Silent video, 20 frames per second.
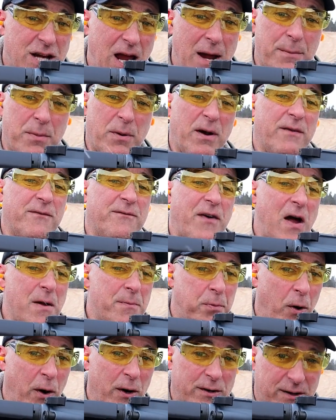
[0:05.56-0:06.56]
chambered in
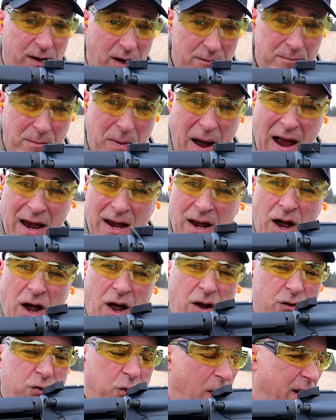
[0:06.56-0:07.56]
5.7 by
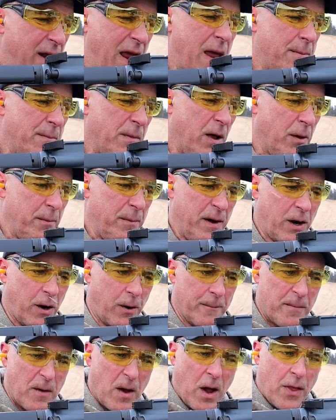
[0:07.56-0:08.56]
28
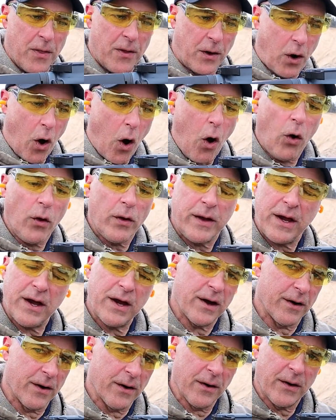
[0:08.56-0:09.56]
millimeter. The goal
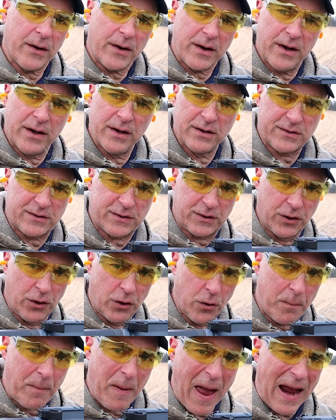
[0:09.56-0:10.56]
here is
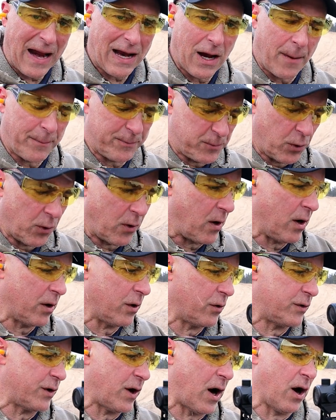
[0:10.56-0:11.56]
to back up to
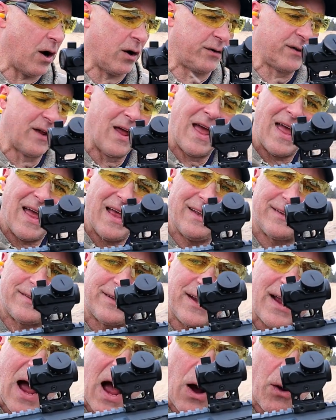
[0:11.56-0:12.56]
100 yards and
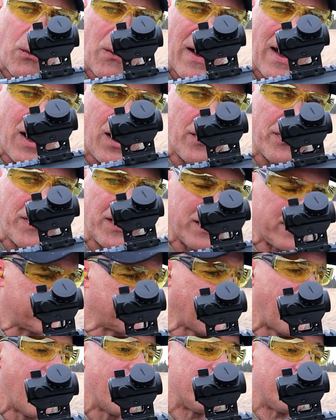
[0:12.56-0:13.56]
see how well
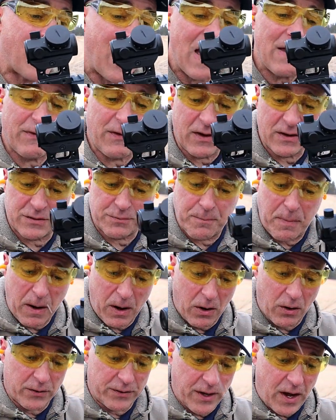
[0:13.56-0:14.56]
this five inch
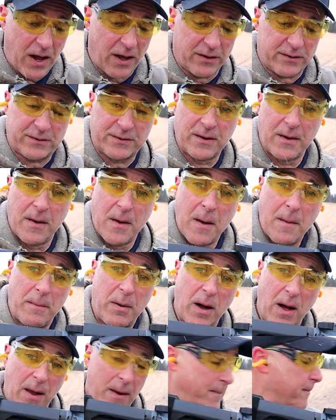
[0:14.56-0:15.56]
barrel does.
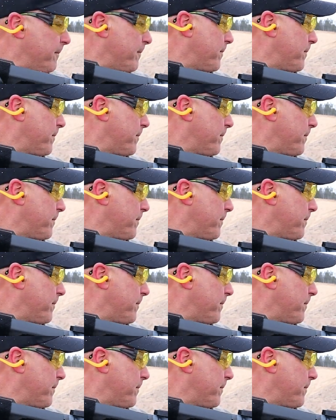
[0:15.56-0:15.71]
But